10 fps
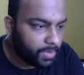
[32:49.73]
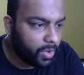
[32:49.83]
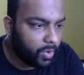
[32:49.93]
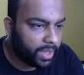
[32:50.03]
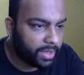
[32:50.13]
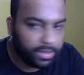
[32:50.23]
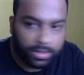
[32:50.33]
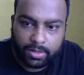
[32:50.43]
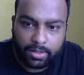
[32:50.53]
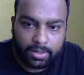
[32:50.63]
Okay,
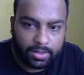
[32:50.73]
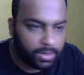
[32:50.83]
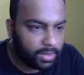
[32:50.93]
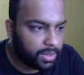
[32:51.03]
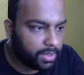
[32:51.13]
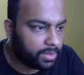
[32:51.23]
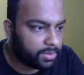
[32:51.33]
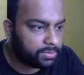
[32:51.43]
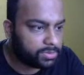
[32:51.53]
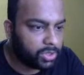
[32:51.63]

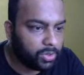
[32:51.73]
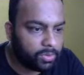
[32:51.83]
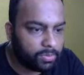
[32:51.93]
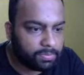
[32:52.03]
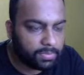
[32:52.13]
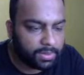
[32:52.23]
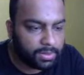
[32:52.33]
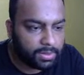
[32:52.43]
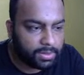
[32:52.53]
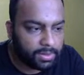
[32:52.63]
so
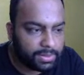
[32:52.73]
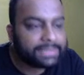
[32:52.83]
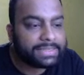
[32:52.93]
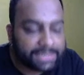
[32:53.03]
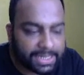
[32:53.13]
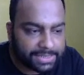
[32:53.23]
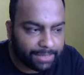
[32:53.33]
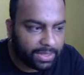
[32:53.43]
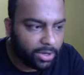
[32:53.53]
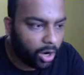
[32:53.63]
let's discuss
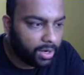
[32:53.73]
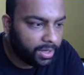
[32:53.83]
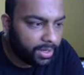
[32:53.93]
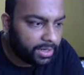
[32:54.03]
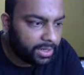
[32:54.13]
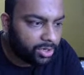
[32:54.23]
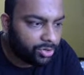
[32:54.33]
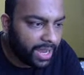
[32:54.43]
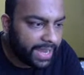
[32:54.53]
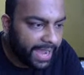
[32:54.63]
something called
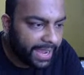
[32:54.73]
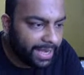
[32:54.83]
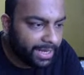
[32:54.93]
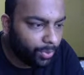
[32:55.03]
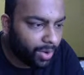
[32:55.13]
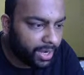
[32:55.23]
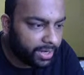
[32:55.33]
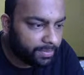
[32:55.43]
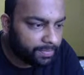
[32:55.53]
triangle inequality.